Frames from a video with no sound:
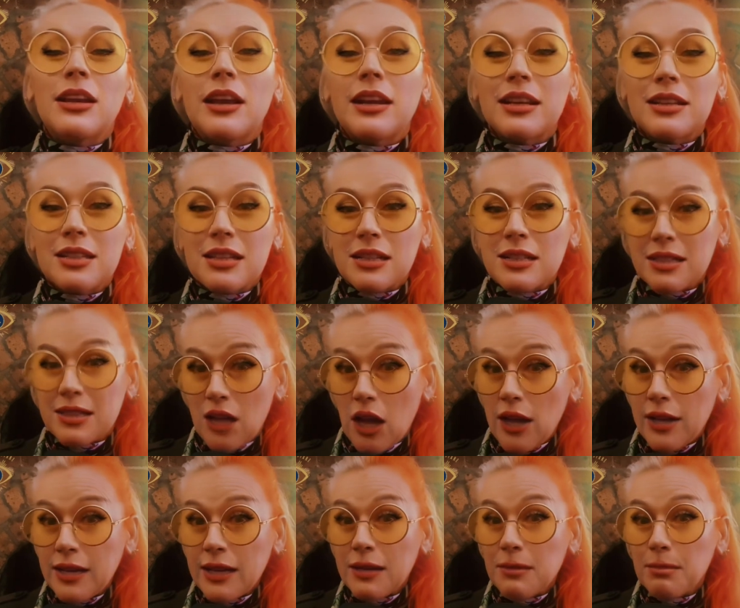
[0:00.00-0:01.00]
Like it's
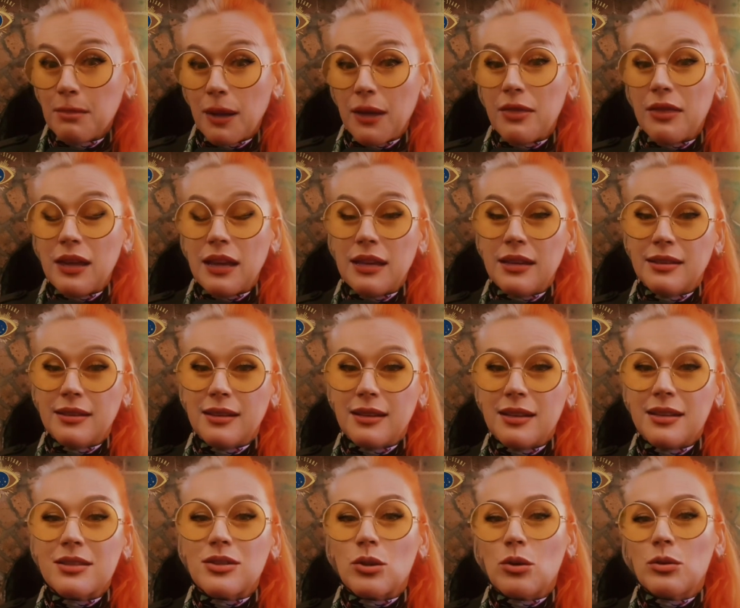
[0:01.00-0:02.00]
exciting, but then
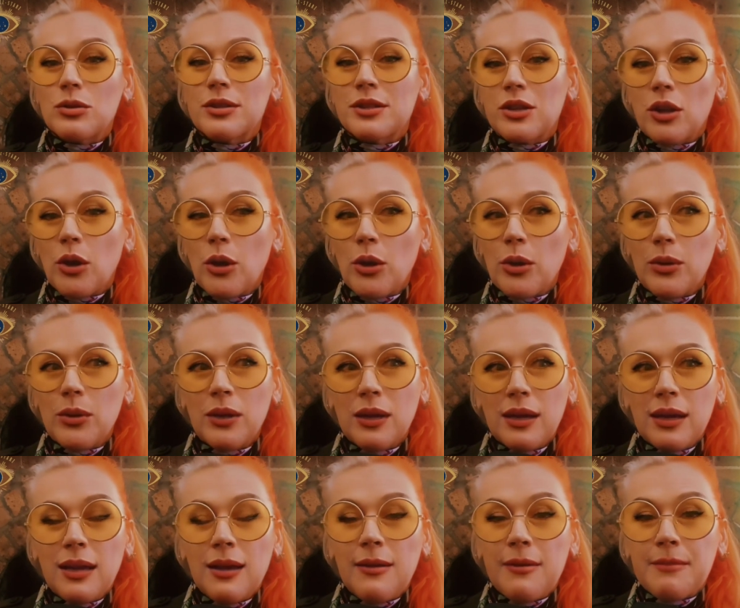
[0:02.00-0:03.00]
it's also
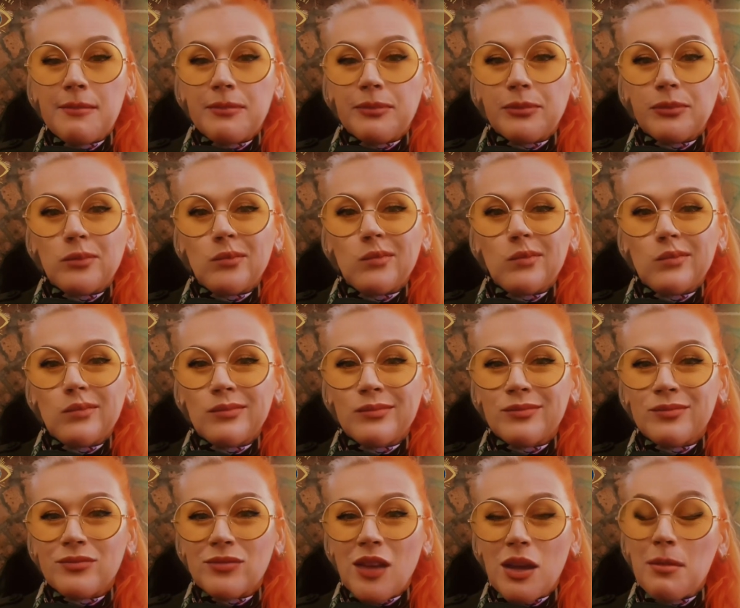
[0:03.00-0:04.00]

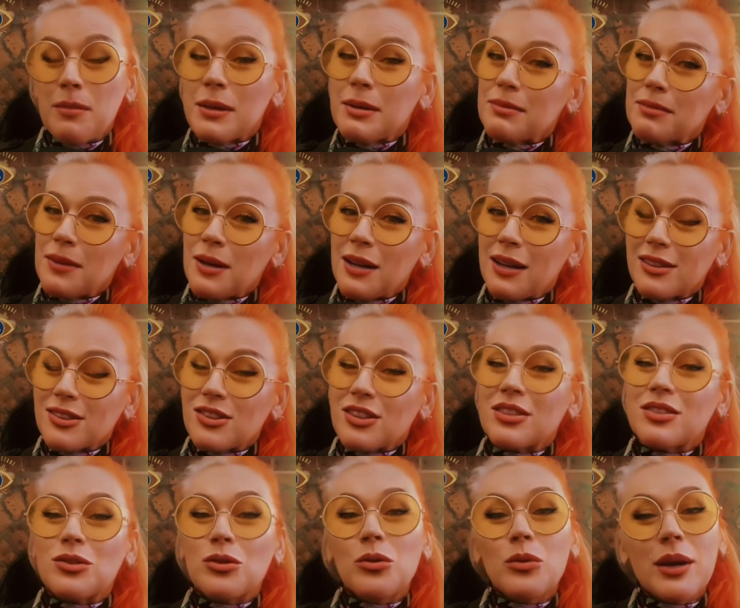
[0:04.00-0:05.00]
mm, a bit much.
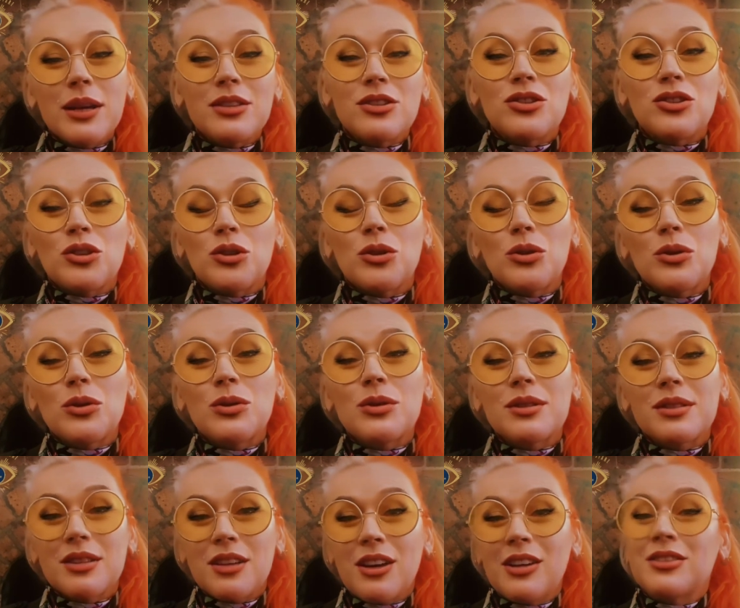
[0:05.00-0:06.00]
There's always two
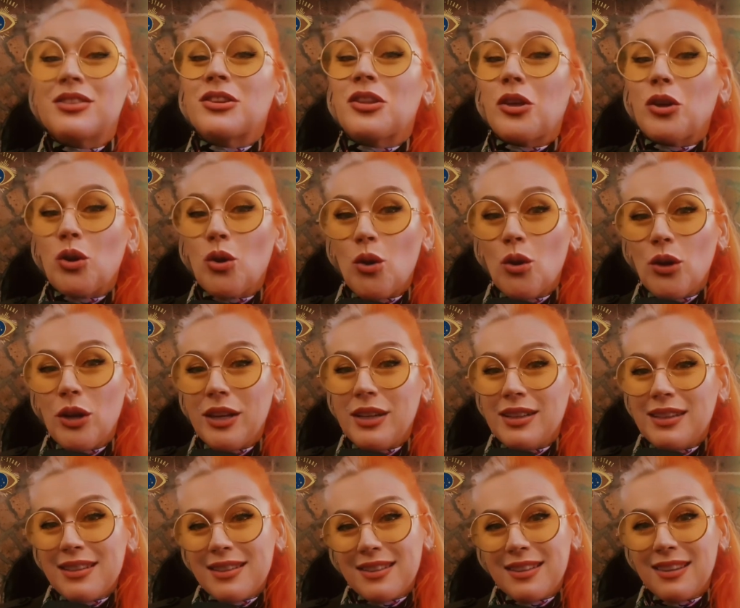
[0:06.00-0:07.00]
sides to the
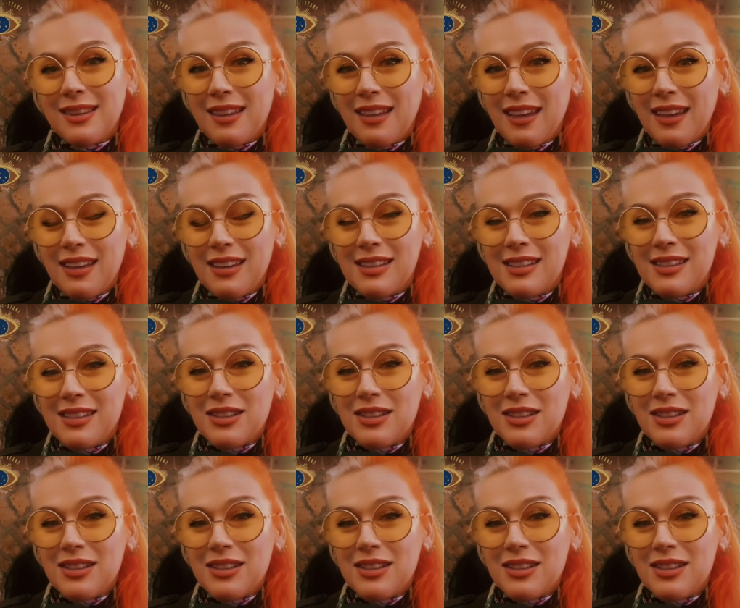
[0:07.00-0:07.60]
coin, isn't there?